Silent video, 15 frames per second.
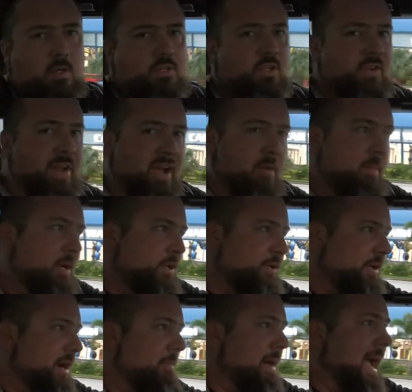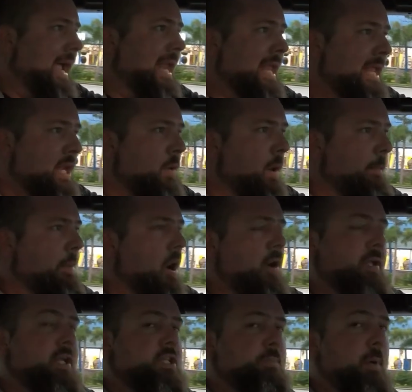So now I'm going to try backing into a
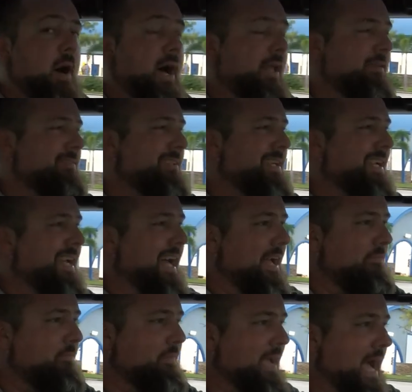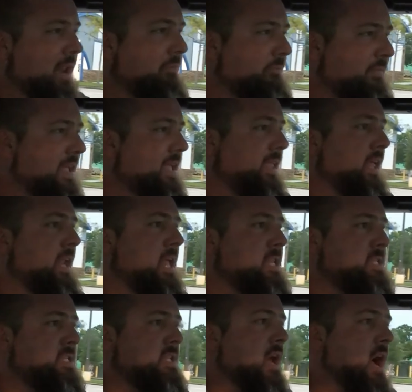parking spot. I've got a feeling
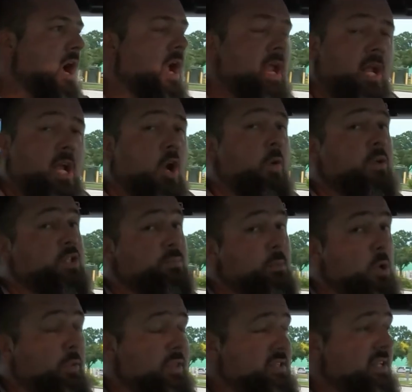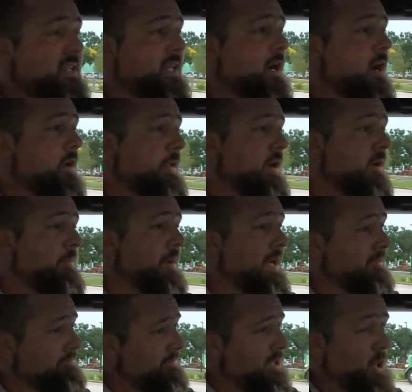it's not going to go as smooth as it did earlier,
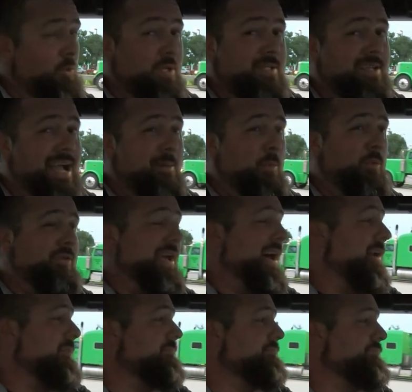but only time will tell.